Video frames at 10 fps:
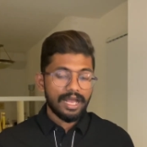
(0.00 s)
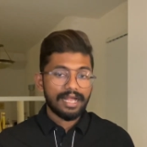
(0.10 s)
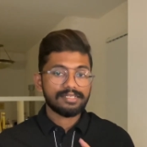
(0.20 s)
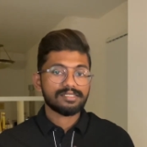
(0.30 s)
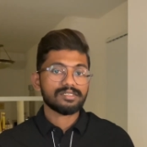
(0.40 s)

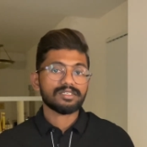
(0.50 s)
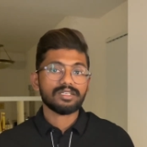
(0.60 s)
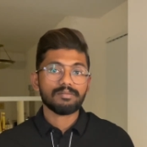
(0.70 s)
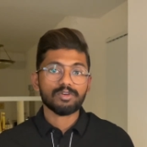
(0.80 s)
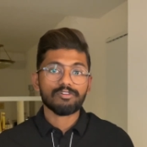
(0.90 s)
and certain
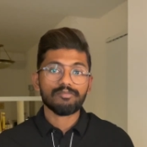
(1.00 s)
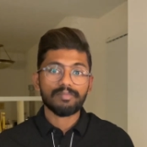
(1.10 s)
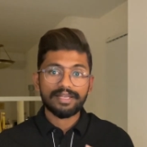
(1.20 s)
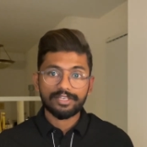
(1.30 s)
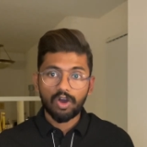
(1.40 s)
number of
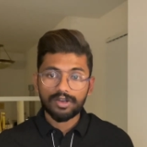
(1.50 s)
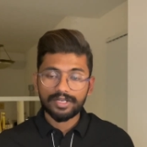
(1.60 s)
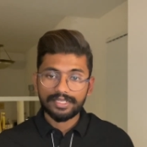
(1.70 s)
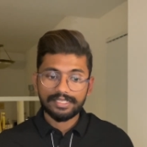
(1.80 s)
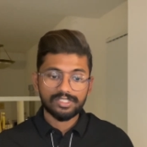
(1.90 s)

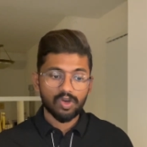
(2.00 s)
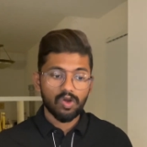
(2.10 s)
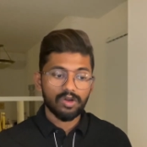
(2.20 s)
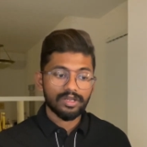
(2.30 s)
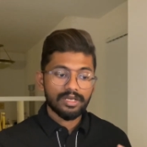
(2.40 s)
minorities
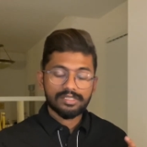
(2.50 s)
or